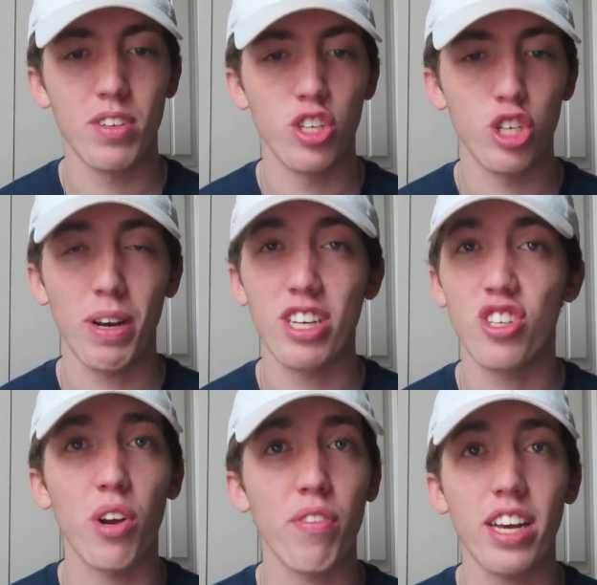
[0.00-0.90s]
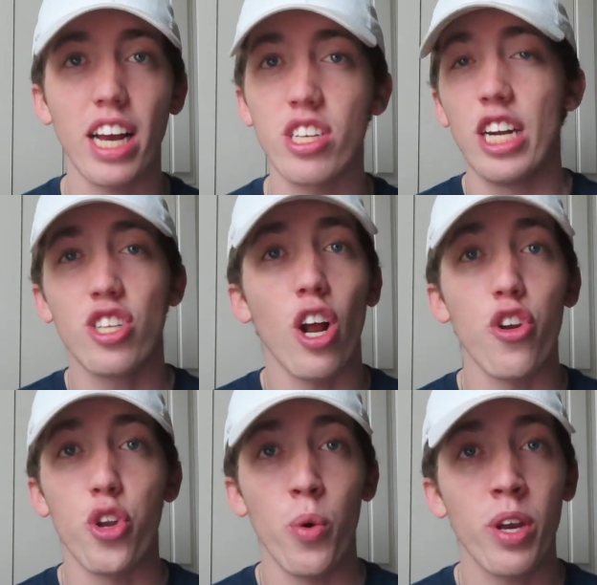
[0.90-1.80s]
just by serving. I just
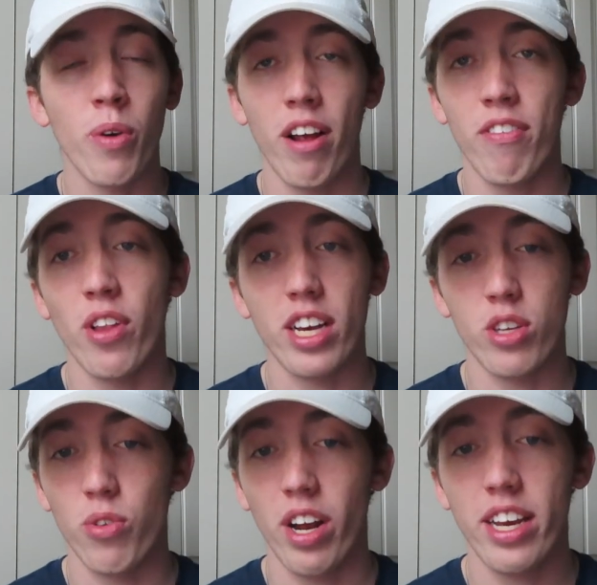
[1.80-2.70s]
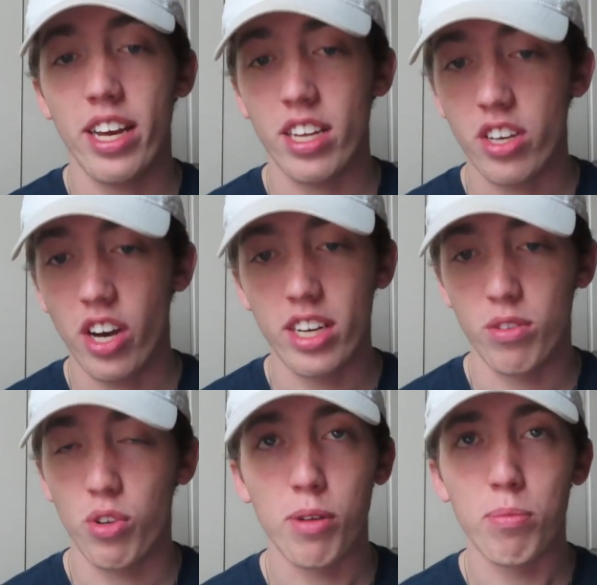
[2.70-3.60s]
start doing what I feel like is right, and God
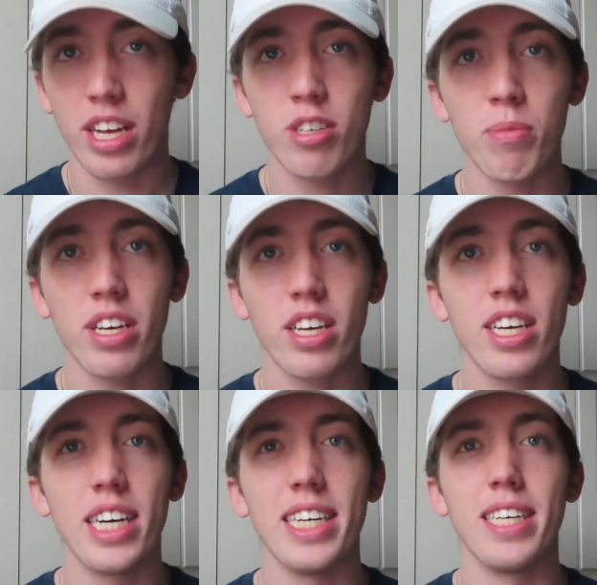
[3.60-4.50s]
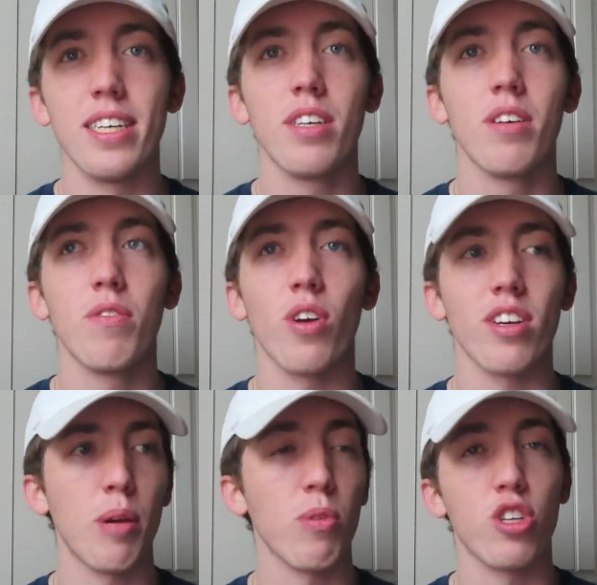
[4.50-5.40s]
has really blessed me. For
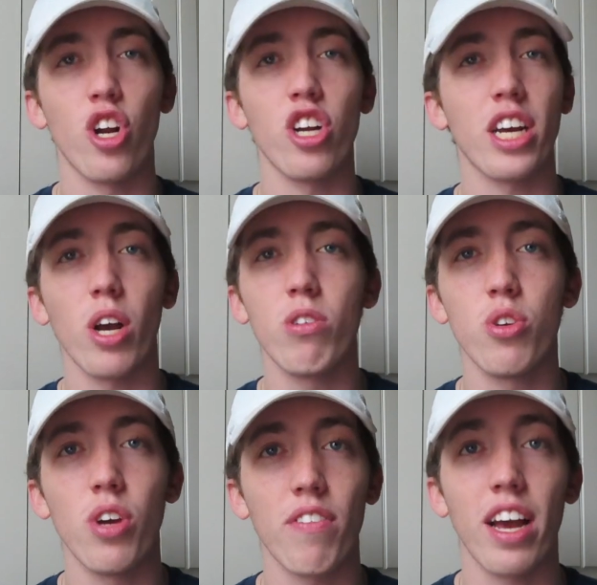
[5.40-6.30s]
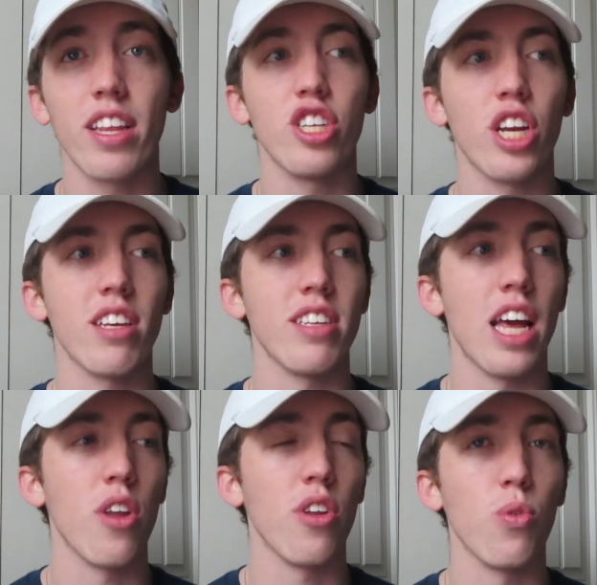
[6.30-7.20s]
example, the church I go to, I've gotten the chance
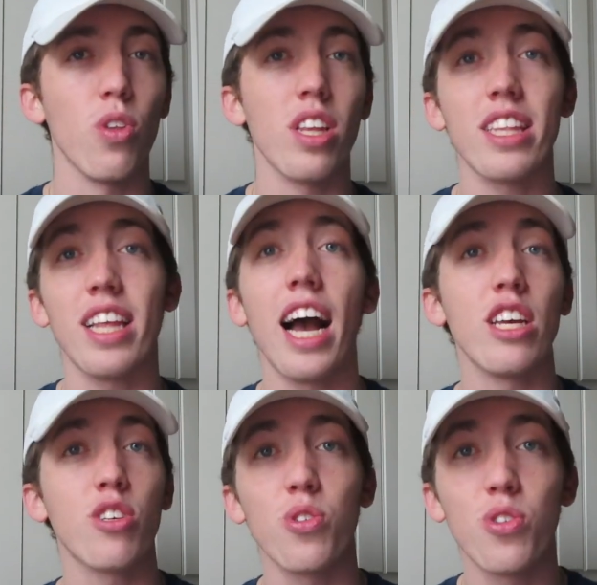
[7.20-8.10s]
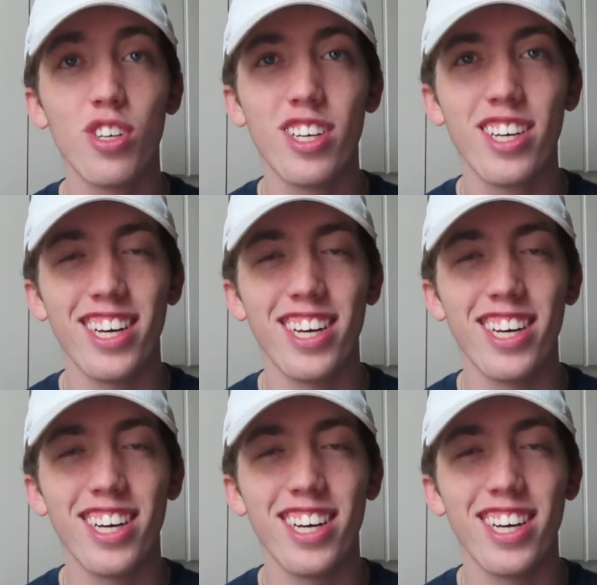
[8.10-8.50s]
now to lead the high school